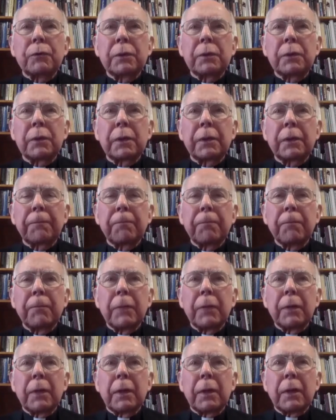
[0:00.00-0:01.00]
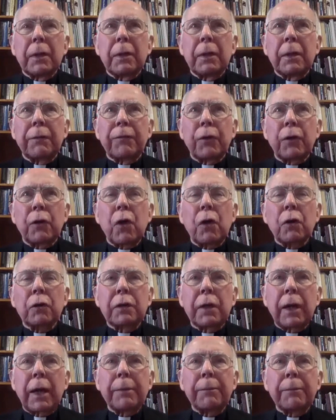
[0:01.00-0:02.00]
in for a long
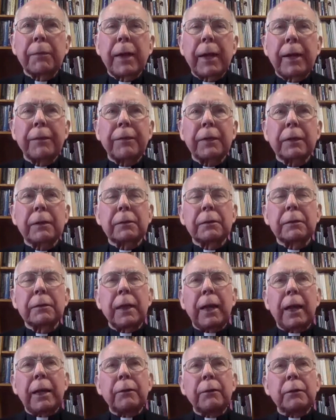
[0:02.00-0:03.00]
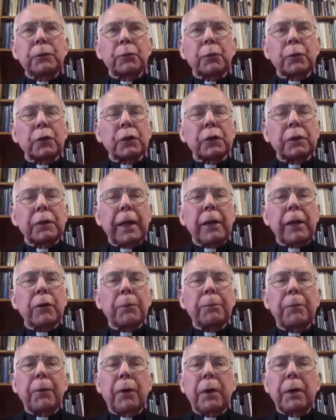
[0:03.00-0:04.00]
time, Catholics and the Irish were looked down
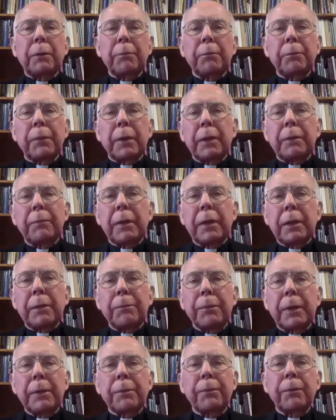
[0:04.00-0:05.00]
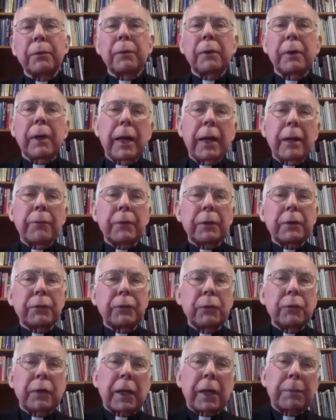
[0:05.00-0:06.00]
upon by many people. You know, Irish
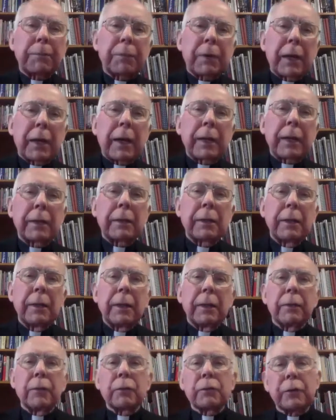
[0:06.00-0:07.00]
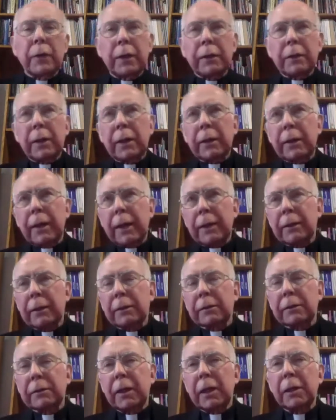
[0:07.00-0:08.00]
do not apply, and there was
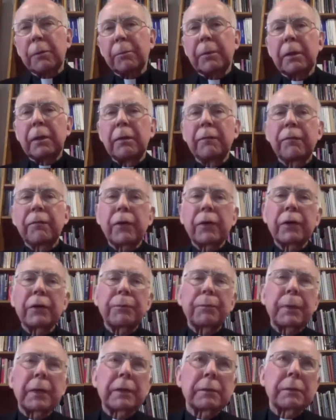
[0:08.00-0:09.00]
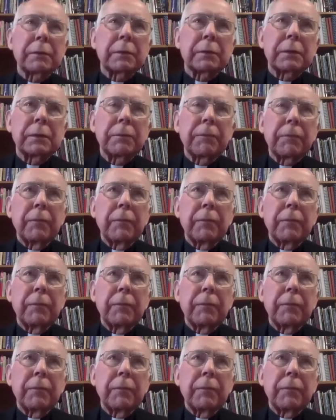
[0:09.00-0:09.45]
anti-Catholic sentiment in various places. And